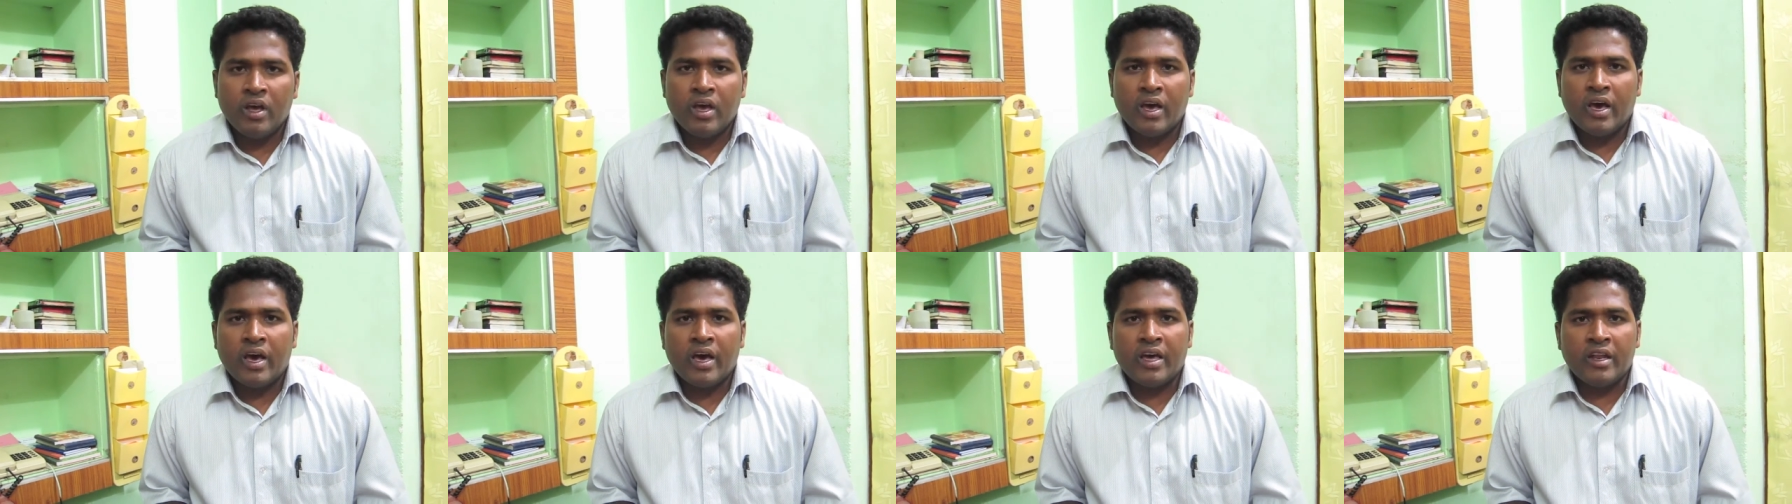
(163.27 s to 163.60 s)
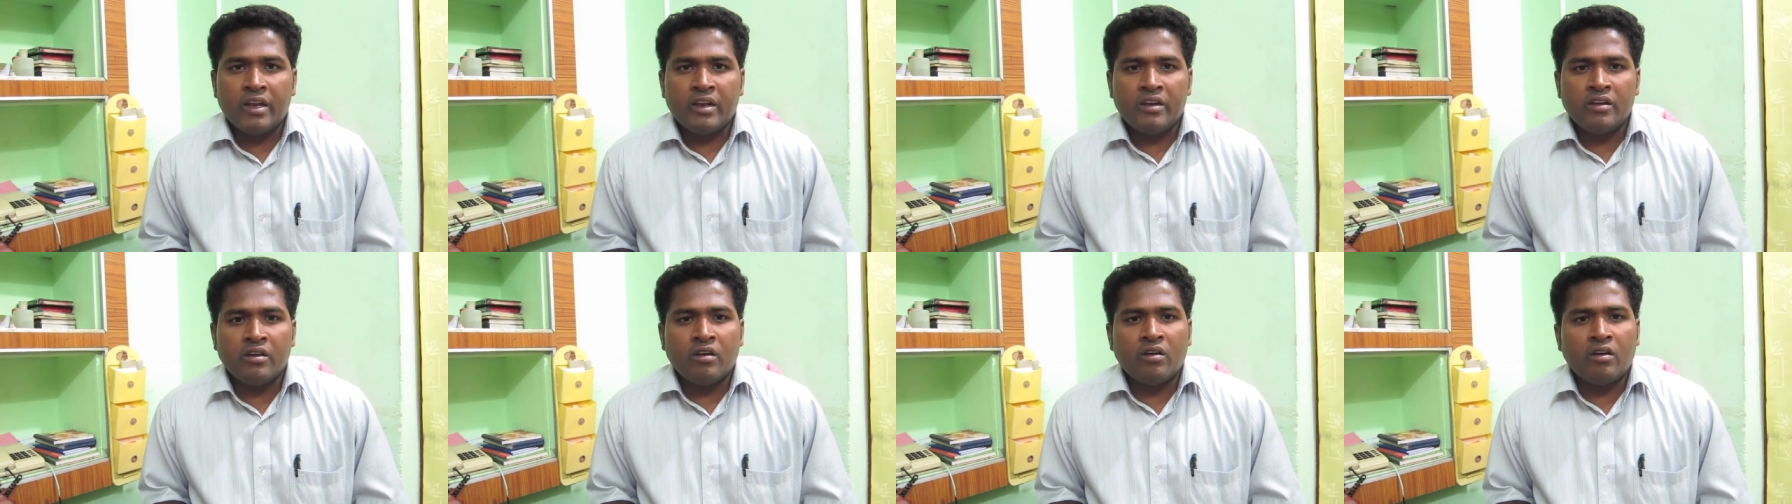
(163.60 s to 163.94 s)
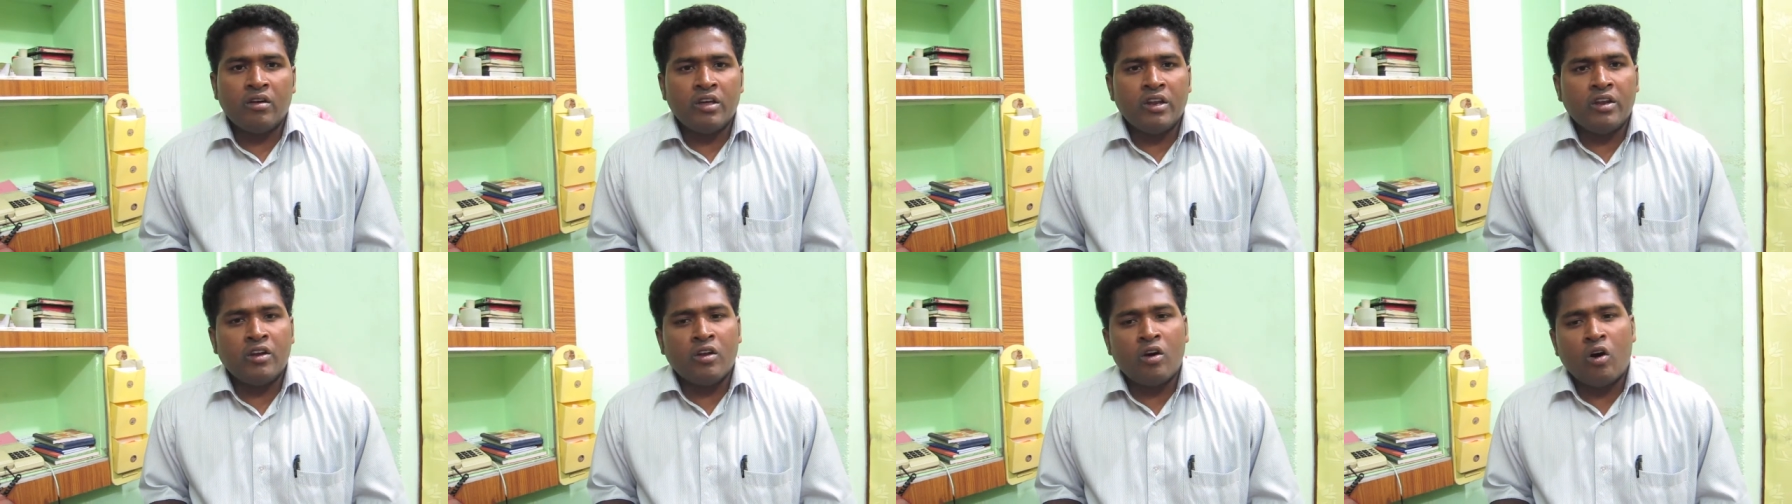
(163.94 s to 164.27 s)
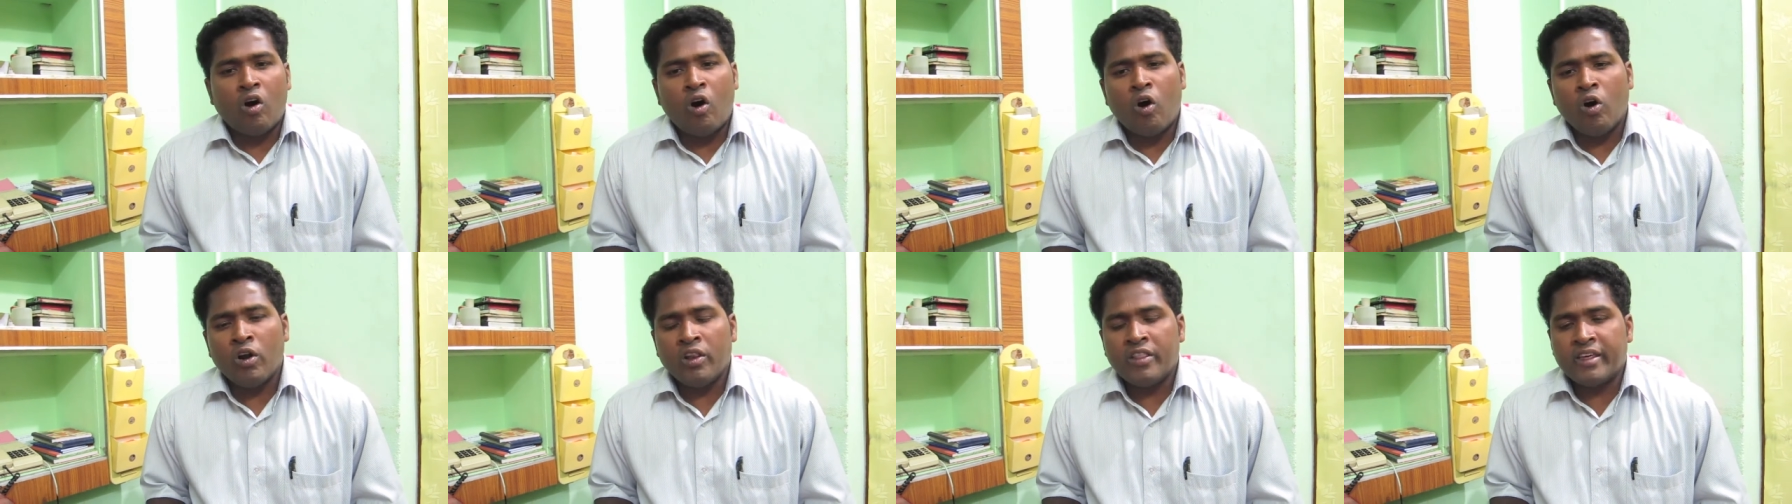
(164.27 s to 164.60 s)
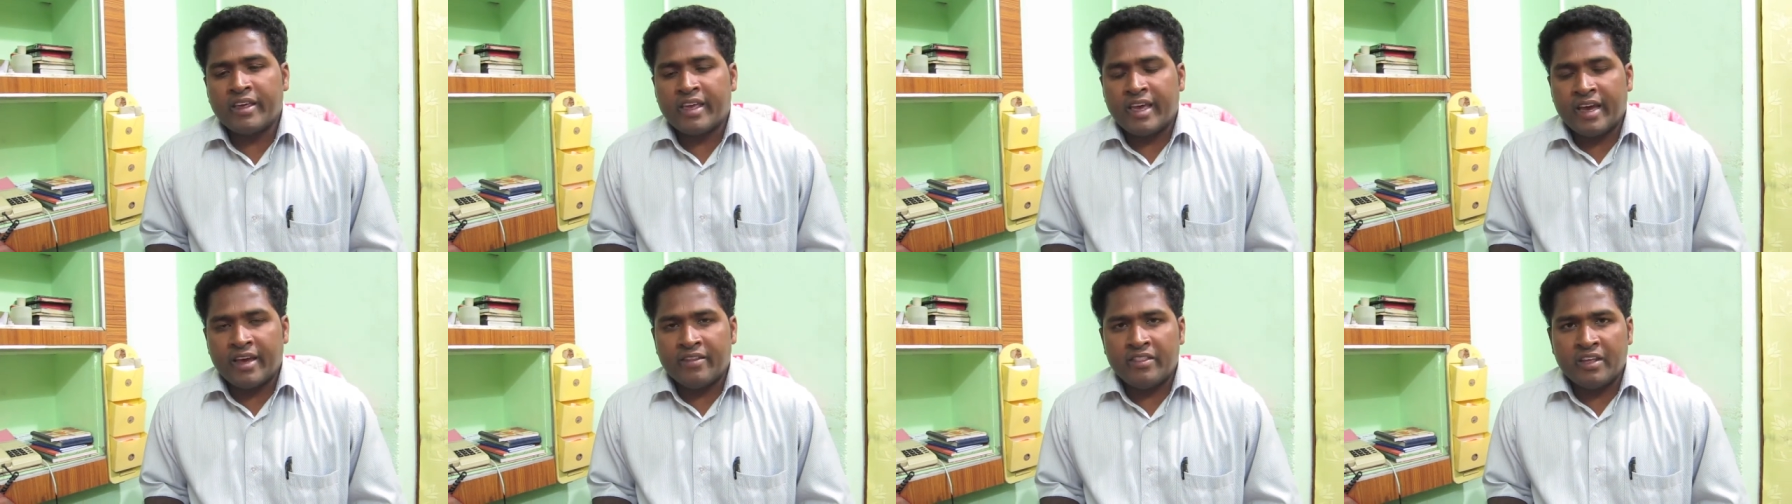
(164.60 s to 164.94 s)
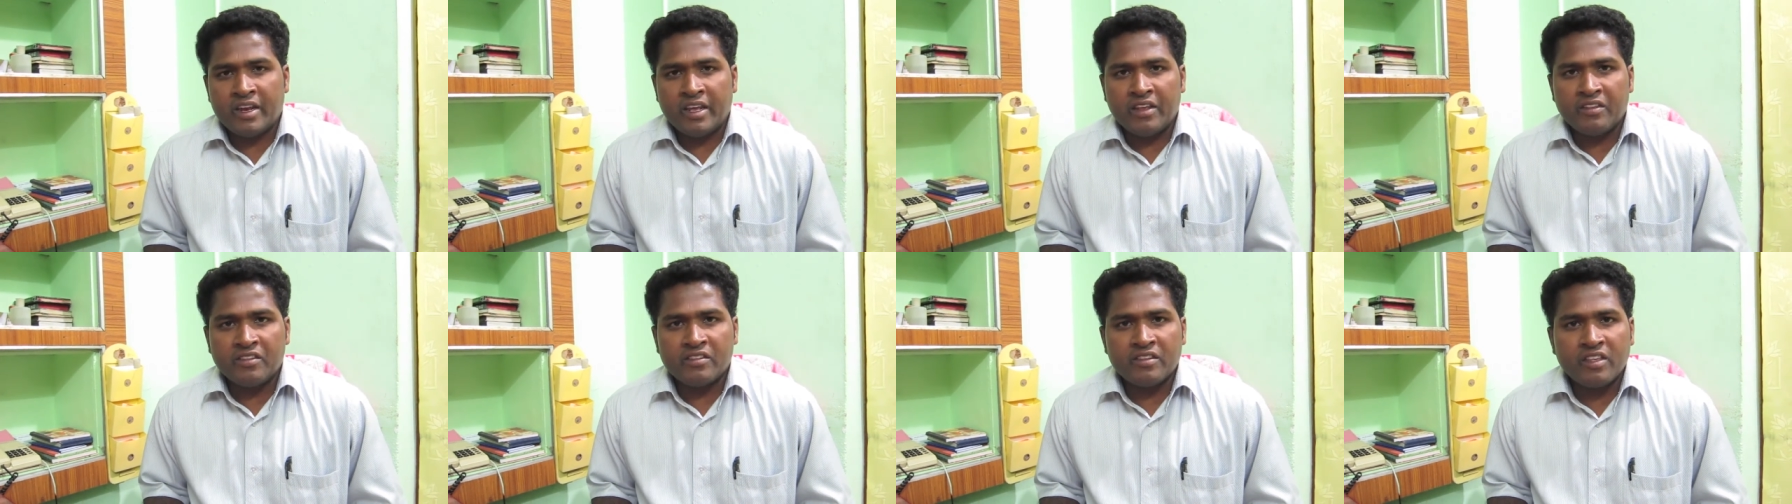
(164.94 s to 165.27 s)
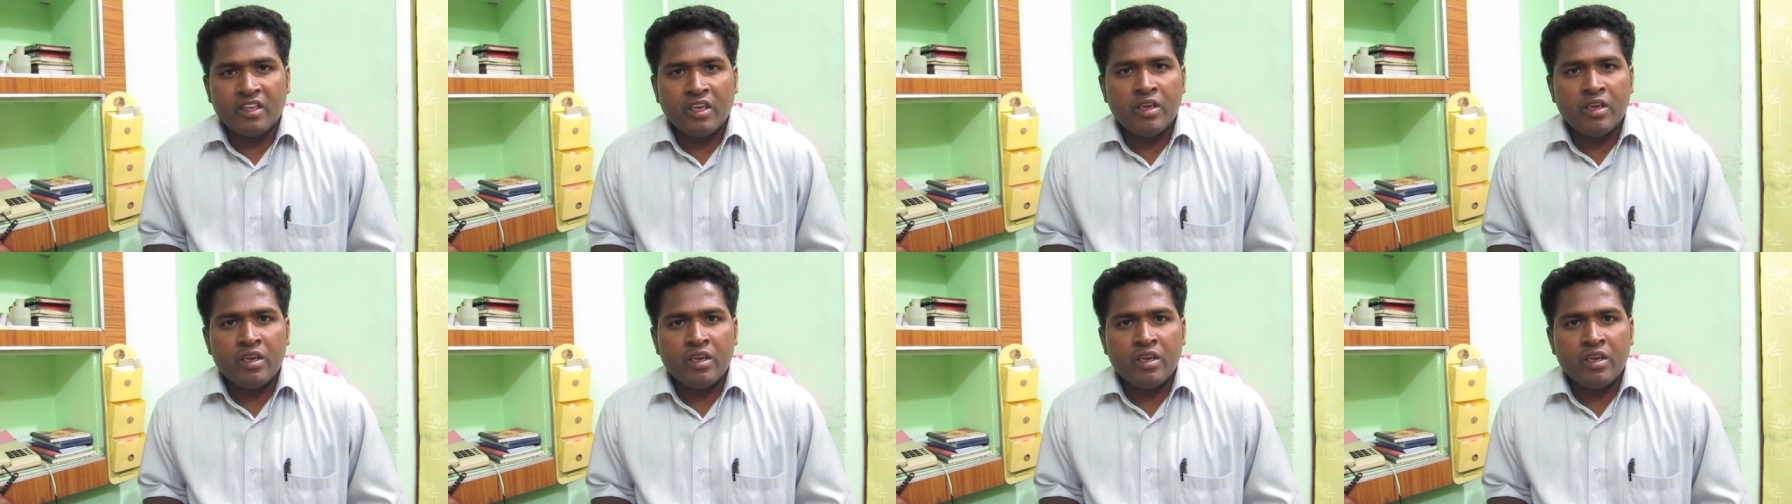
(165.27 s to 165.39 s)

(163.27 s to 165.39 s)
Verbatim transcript: and in all the gatherings